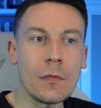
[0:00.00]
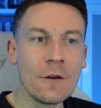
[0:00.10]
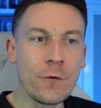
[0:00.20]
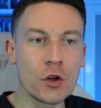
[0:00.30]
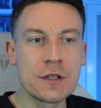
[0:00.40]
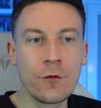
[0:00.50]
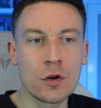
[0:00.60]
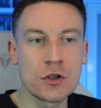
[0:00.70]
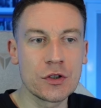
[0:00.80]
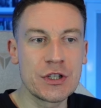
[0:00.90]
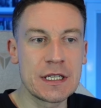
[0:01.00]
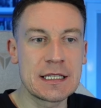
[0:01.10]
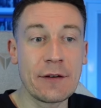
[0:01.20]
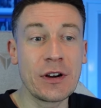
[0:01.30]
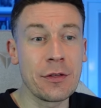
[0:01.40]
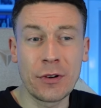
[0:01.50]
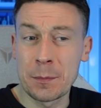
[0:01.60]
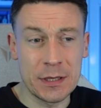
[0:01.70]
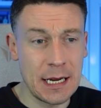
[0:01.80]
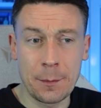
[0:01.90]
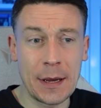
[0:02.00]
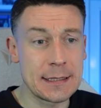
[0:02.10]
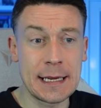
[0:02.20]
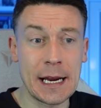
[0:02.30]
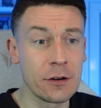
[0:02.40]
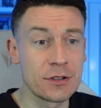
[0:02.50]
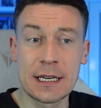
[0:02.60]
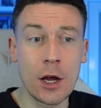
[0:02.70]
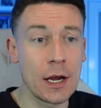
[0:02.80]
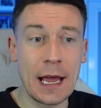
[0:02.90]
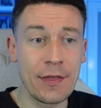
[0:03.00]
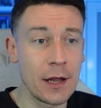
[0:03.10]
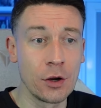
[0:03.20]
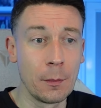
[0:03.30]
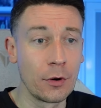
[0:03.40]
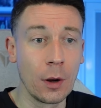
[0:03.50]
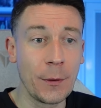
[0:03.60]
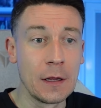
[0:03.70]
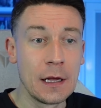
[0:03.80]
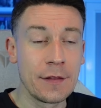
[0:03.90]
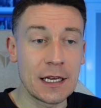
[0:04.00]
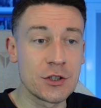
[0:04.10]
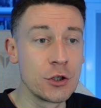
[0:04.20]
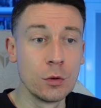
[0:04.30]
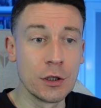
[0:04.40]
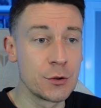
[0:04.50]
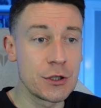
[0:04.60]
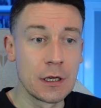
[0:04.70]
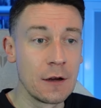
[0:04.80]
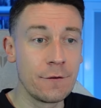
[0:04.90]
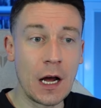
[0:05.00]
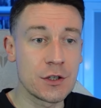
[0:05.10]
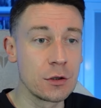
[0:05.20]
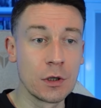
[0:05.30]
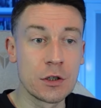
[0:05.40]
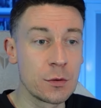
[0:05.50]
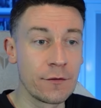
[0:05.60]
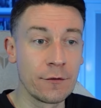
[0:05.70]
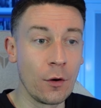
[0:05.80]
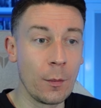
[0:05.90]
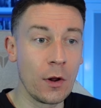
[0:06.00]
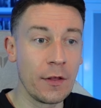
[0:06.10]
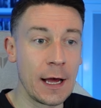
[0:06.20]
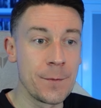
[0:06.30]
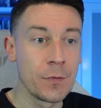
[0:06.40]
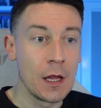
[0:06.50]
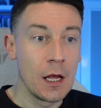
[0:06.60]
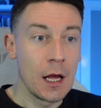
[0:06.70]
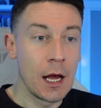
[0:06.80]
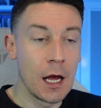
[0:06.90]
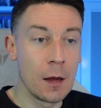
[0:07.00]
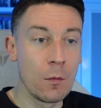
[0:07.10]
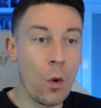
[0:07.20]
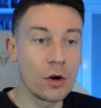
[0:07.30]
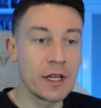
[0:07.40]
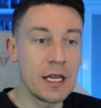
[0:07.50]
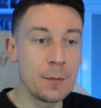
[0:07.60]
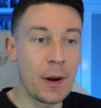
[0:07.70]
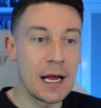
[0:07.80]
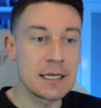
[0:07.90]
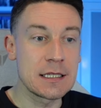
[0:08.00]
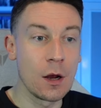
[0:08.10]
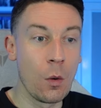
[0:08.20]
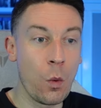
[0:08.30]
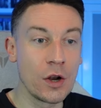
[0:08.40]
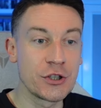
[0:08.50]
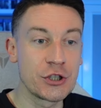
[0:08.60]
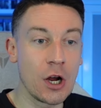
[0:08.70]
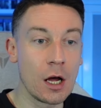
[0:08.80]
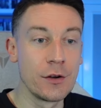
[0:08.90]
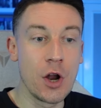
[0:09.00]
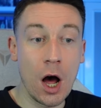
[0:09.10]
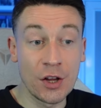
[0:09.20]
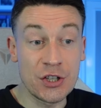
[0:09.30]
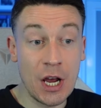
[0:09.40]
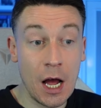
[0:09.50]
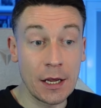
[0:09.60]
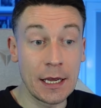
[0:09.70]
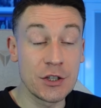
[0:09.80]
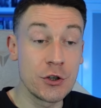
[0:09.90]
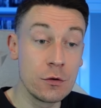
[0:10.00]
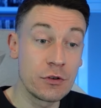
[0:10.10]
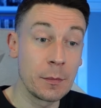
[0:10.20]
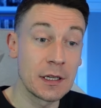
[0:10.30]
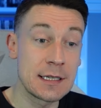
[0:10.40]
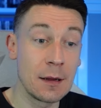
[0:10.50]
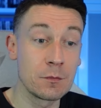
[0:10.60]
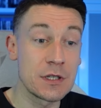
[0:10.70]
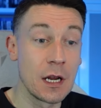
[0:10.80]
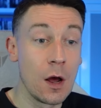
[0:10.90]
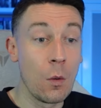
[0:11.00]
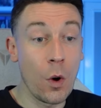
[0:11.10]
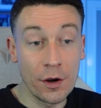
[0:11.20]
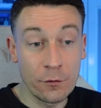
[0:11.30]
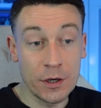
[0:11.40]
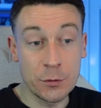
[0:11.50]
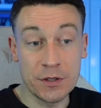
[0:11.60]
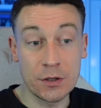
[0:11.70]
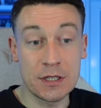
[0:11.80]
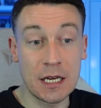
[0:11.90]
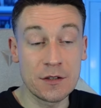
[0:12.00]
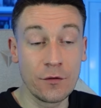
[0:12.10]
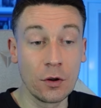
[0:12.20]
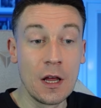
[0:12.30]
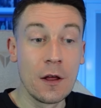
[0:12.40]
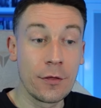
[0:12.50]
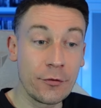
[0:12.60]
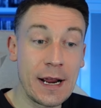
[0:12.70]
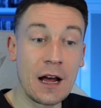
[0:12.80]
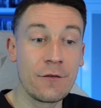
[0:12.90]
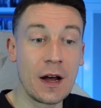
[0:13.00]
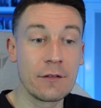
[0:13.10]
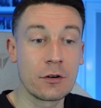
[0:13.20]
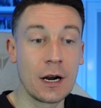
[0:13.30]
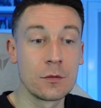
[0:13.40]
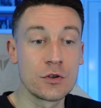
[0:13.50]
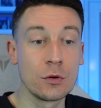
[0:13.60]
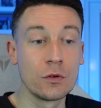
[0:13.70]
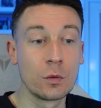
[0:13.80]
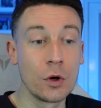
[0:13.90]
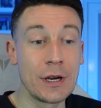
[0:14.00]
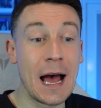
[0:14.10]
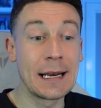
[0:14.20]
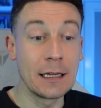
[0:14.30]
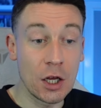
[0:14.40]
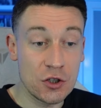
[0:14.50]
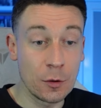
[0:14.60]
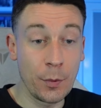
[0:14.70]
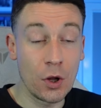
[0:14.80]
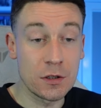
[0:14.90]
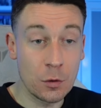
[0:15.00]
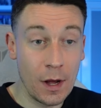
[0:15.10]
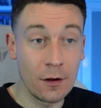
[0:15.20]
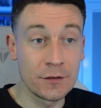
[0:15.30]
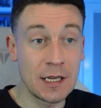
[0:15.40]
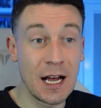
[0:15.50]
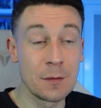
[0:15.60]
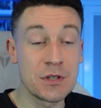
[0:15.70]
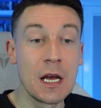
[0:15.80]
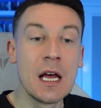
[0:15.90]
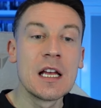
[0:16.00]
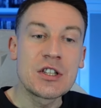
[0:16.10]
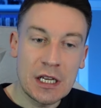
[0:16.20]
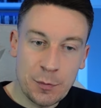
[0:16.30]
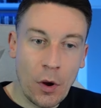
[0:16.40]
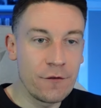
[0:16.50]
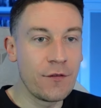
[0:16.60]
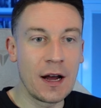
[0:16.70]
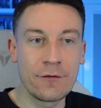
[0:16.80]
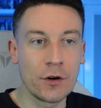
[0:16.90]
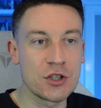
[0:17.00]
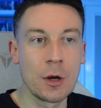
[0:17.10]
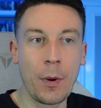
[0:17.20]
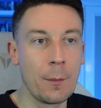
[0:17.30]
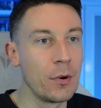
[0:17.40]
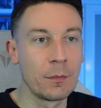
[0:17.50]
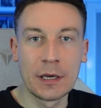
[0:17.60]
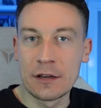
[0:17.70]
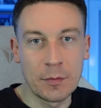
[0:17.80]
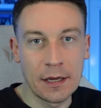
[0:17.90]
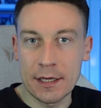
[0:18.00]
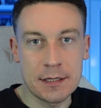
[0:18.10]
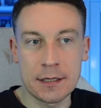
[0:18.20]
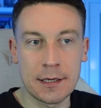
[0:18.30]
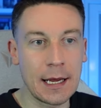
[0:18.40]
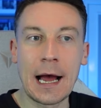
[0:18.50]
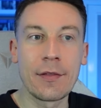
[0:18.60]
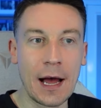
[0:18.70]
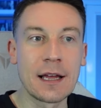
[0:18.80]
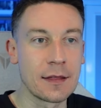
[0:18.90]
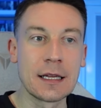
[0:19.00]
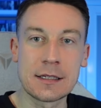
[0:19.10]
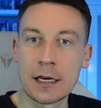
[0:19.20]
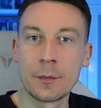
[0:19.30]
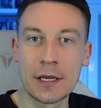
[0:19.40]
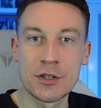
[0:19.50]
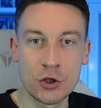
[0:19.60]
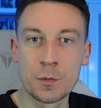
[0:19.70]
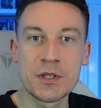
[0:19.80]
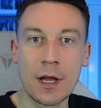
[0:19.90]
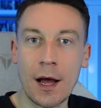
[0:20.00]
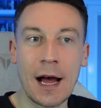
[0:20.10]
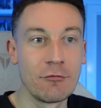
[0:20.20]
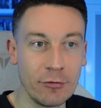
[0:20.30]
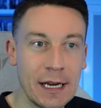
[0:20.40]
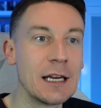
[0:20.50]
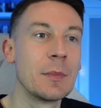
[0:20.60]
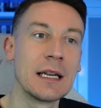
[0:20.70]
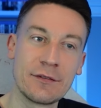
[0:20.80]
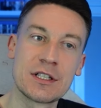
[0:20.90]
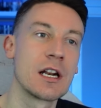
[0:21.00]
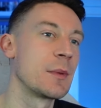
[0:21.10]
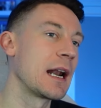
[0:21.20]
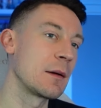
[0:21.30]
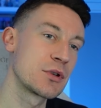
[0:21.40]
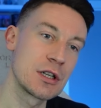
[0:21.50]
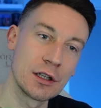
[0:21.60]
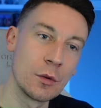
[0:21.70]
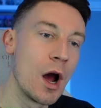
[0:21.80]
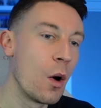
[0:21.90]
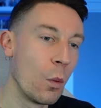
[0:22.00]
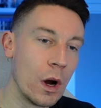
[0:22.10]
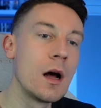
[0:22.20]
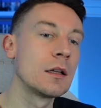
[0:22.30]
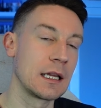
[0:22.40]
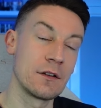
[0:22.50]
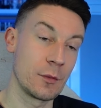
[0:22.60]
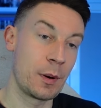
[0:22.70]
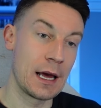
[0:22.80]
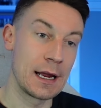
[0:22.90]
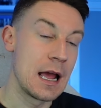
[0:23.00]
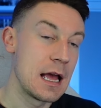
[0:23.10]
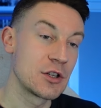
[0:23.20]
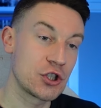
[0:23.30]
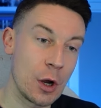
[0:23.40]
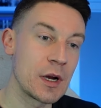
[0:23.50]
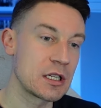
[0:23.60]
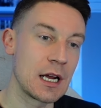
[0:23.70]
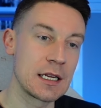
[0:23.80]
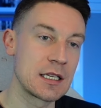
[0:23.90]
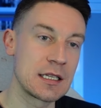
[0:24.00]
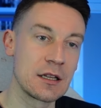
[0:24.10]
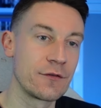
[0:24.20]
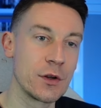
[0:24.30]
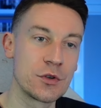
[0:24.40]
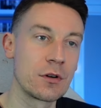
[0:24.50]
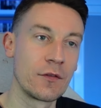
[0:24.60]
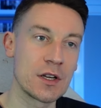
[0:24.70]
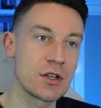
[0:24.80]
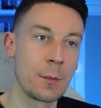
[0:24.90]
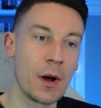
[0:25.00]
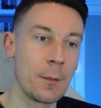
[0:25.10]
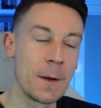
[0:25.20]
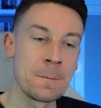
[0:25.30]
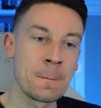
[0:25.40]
44 touches, 73% passing accuracy, got to get that number up. That's too loose, far too loose with the football, that. 1 key pass, 1 shot, not on target, 2 dribble attempts, 1 of which was successful, 3 out of 5 ground jewels won, and he lost the ball 12 times. 6.5 for Oscar Bob, but believe me, this is a guy that I think is going to be a superstar. I really believe he's going to be an absolute worldie of a player. So excited to see the future of Oscar Bob.